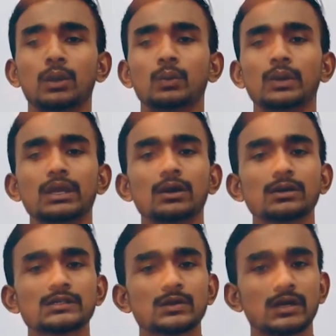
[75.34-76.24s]
We
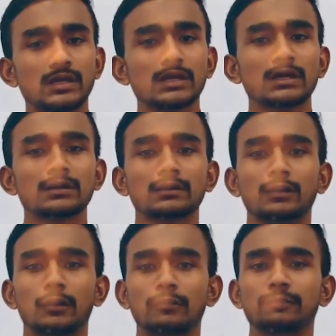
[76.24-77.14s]
also hear
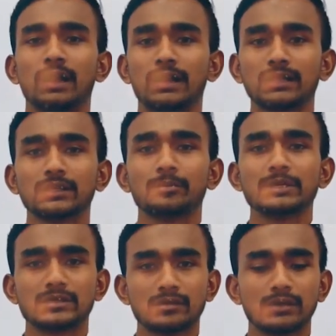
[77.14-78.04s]
of another
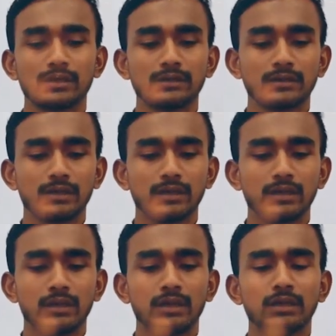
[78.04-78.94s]
betrayal,
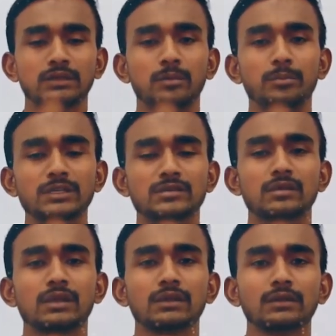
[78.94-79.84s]
the
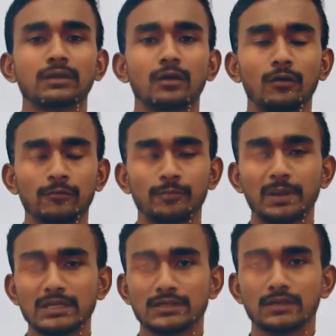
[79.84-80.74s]
betrayal of
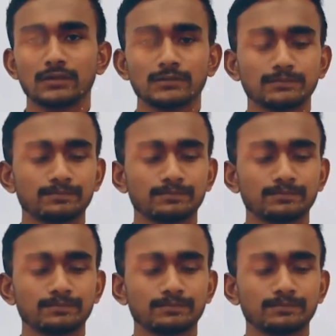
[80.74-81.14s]
Peter.